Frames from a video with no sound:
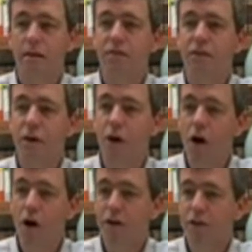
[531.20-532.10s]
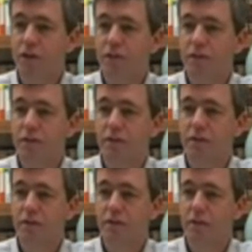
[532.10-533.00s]
of their heart,
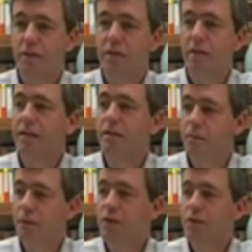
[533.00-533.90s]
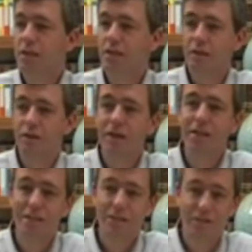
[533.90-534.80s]
then the mercy and the
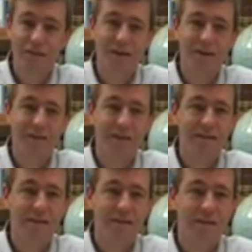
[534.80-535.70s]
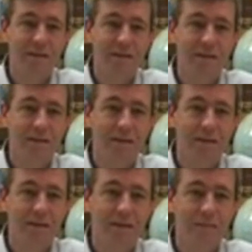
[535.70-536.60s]
grace of God
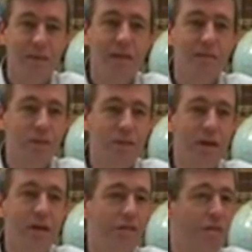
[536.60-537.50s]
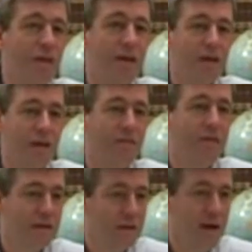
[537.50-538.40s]
becomes a great thing in
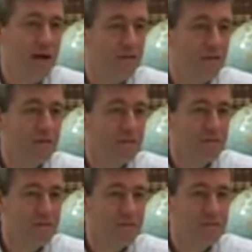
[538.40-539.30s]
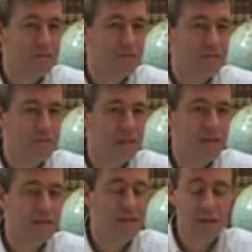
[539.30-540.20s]
their life.
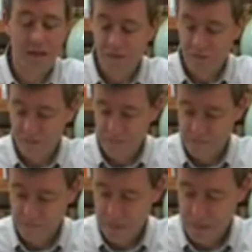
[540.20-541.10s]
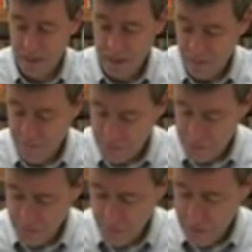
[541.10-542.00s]
In their life. Now,
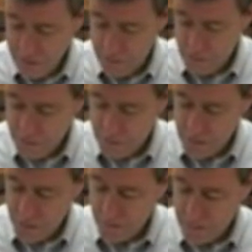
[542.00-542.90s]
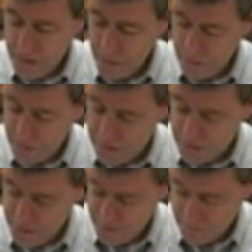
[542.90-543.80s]
first of all, he uses the term
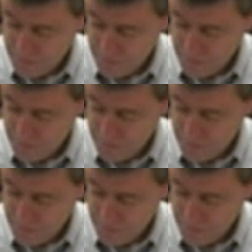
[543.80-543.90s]
helpless.